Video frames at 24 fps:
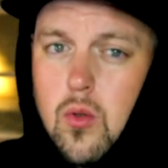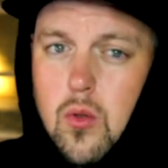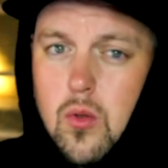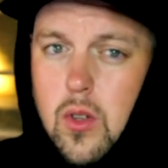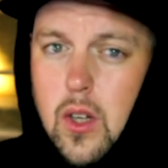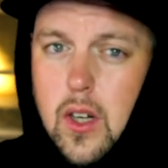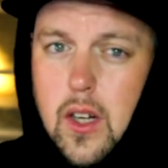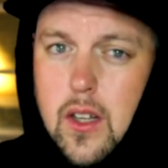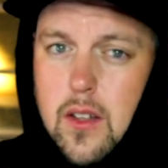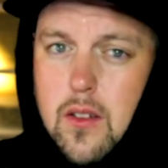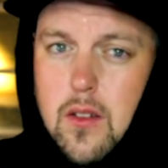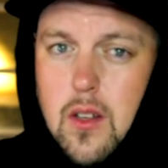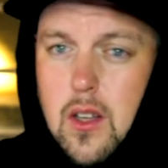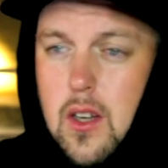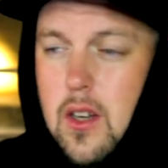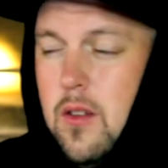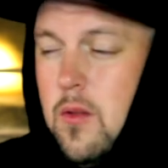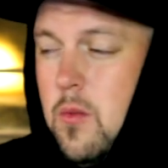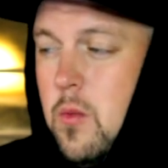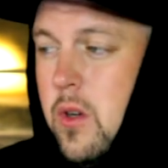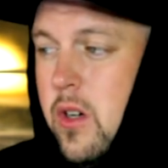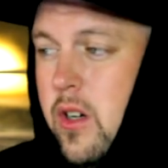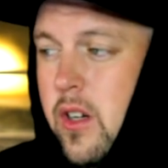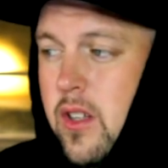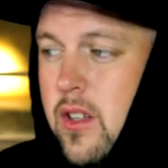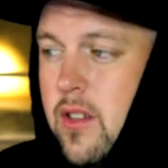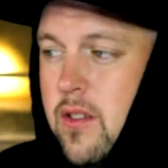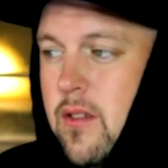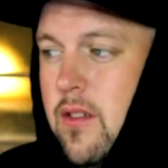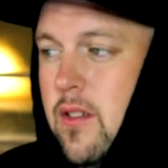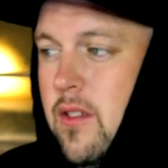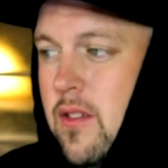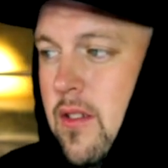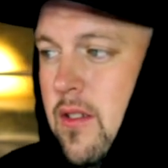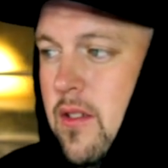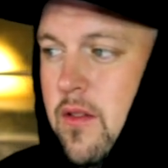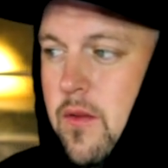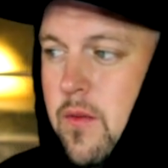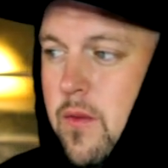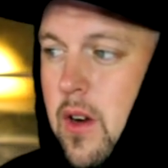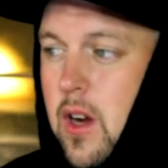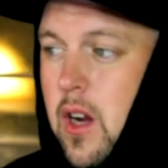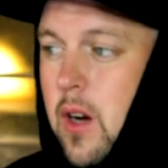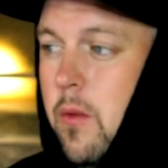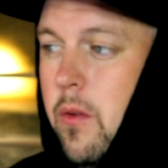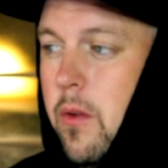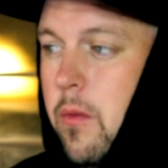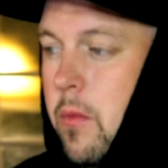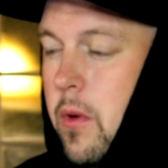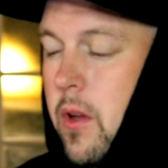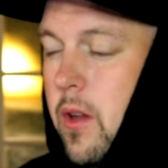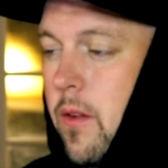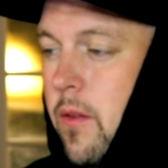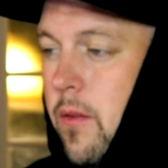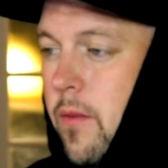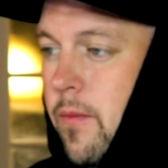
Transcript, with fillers: Like it's it is what it is. It's fine with me.